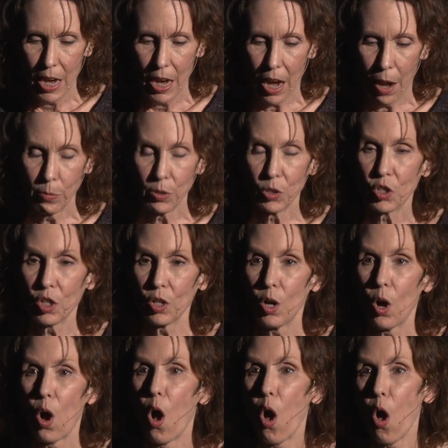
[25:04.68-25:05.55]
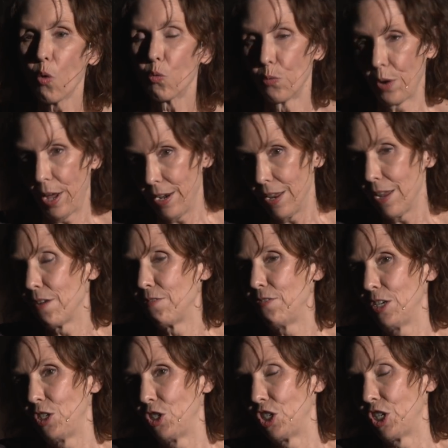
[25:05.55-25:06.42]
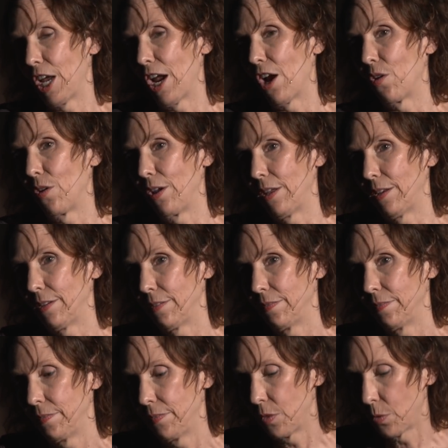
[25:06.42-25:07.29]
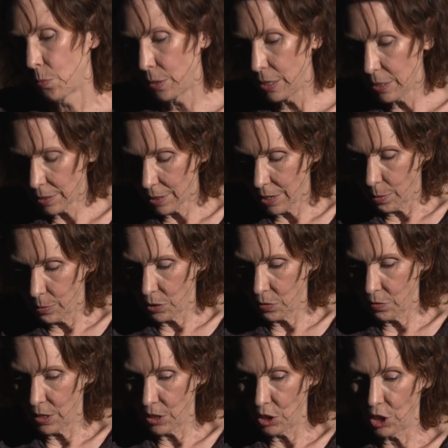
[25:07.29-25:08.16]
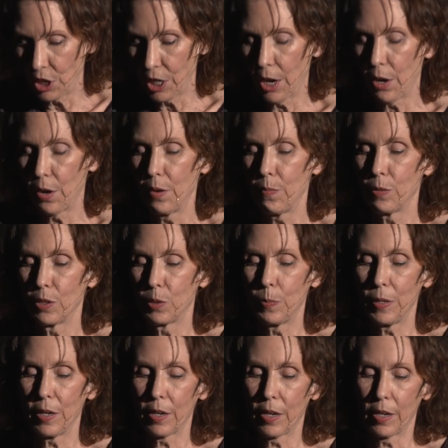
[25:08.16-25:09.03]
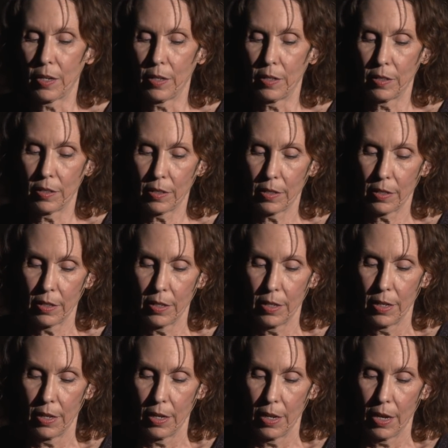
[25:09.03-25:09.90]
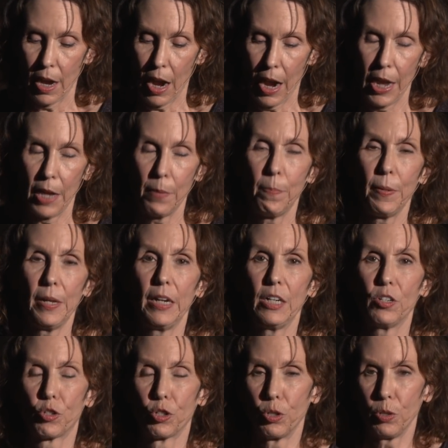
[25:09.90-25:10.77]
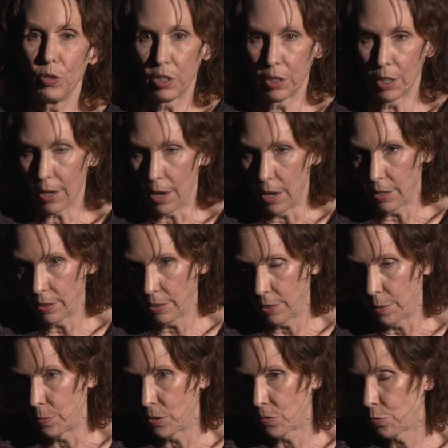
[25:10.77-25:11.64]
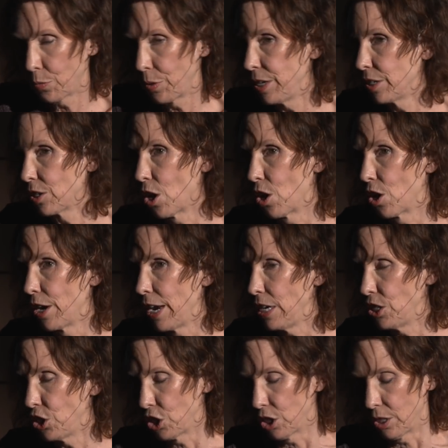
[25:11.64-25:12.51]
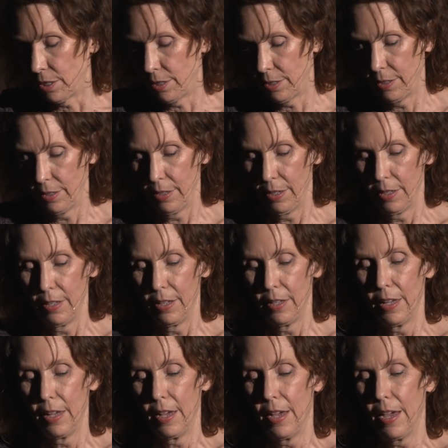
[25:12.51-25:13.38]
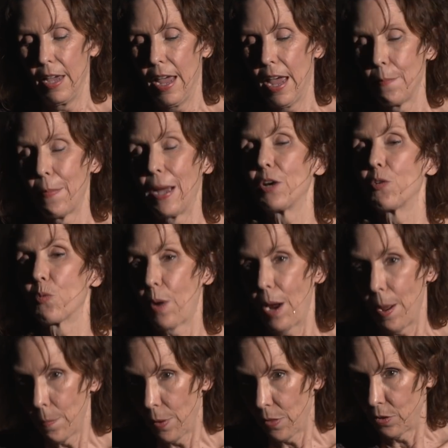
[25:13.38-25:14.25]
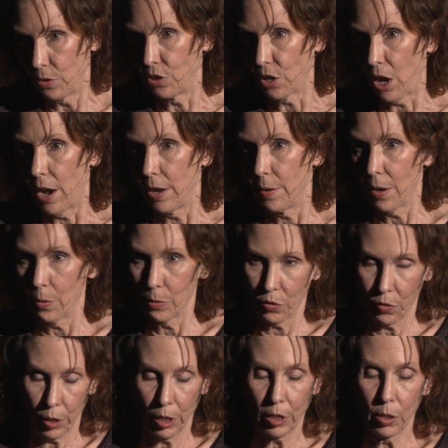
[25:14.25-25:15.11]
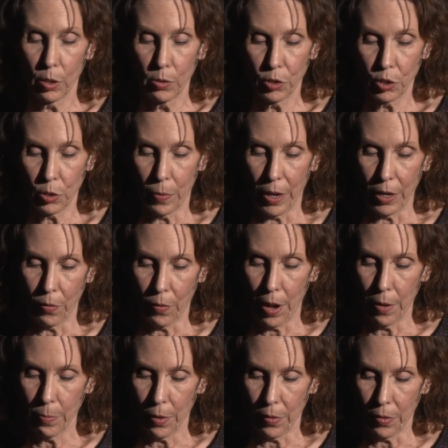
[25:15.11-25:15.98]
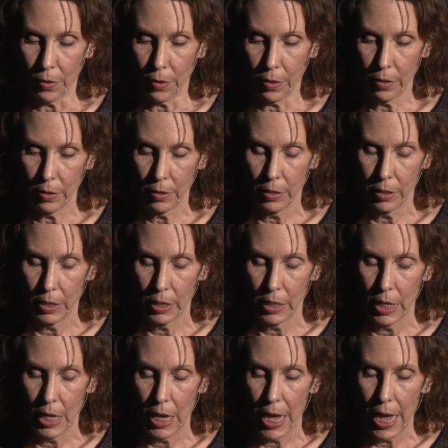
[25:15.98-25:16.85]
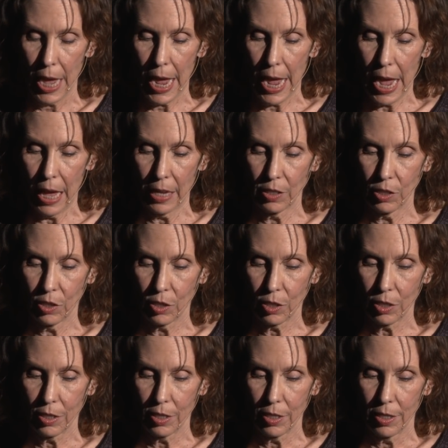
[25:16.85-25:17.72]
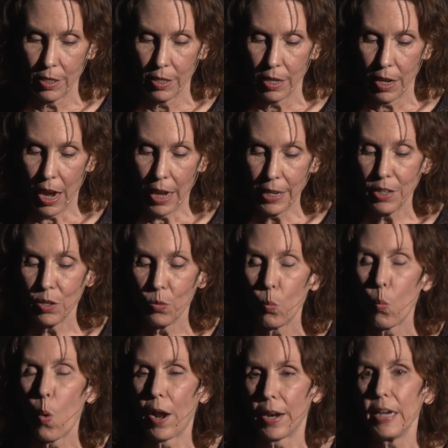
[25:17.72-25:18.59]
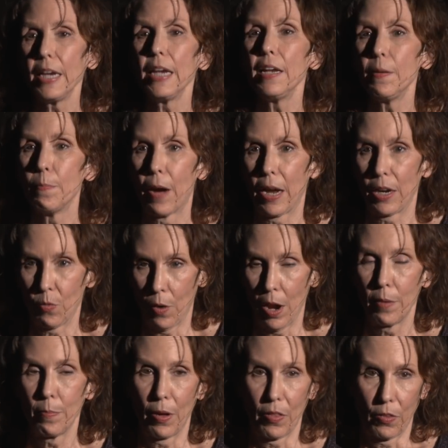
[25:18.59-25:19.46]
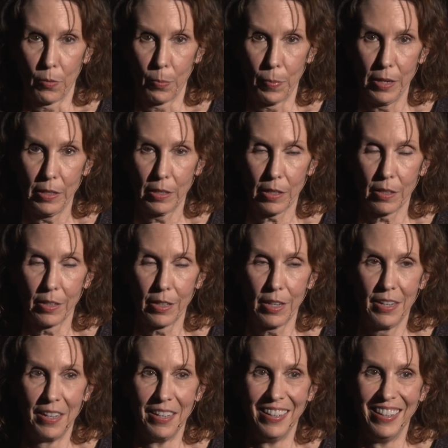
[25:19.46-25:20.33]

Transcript: I was already a vegetarian. The reason I was a vegetarian was because I had been introduced to the concept of reincarnation. And my grandmother died, and I was very close to my grandmother. And I didn't want to eat my grandmother, basically.